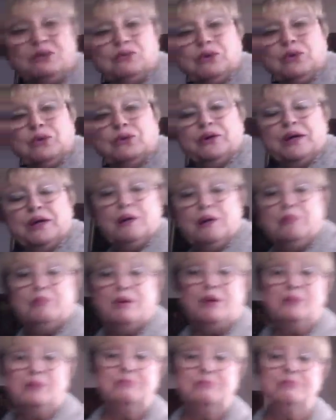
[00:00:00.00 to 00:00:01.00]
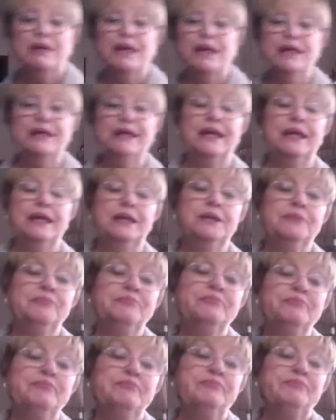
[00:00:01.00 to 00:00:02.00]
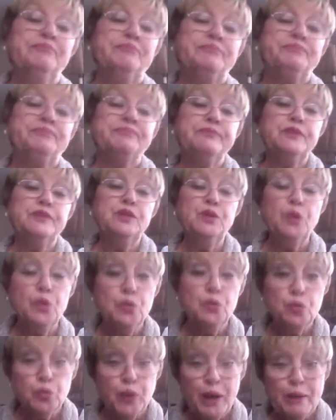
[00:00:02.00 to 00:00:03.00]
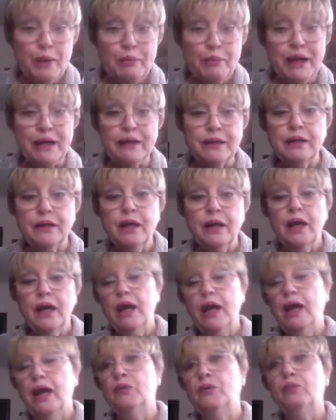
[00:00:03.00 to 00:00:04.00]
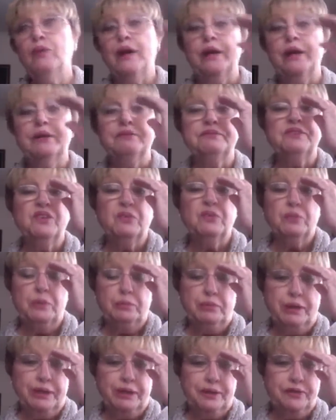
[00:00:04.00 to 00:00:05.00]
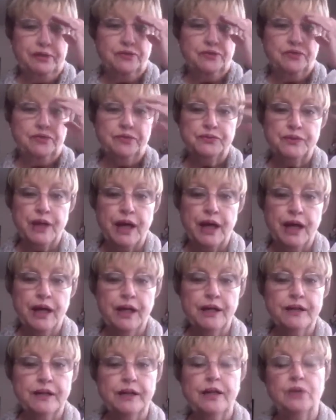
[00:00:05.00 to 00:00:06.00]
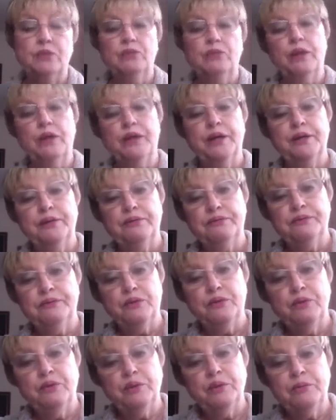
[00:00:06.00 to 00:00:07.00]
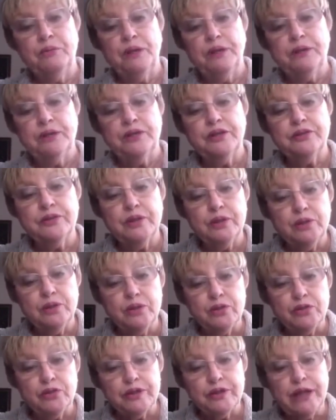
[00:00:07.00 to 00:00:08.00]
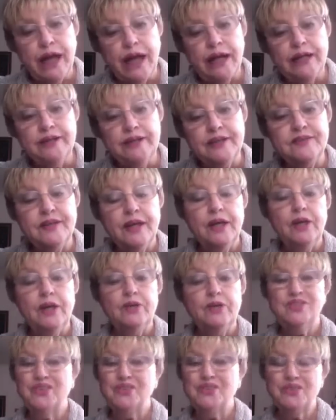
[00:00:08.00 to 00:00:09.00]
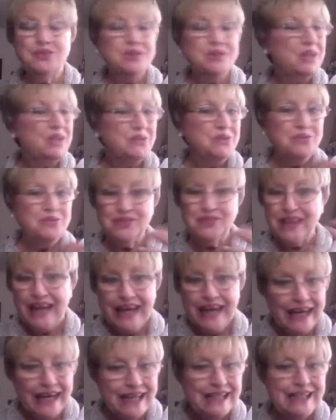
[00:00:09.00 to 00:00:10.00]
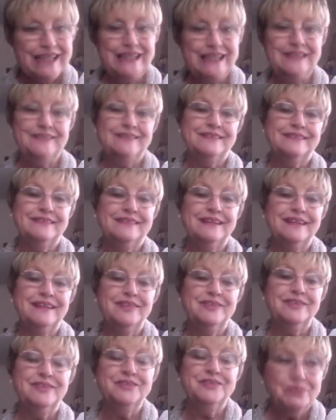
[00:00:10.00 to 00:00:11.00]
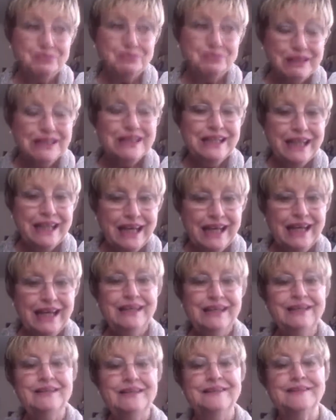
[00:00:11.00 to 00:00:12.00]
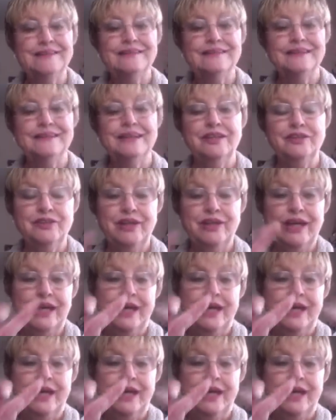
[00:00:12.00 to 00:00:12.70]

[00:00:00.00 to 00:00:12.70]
worry about making ribbing, and what if the ribbing is too tight, and what if the ribbing doesn't look nice. So you can use any stitch, really any stitch,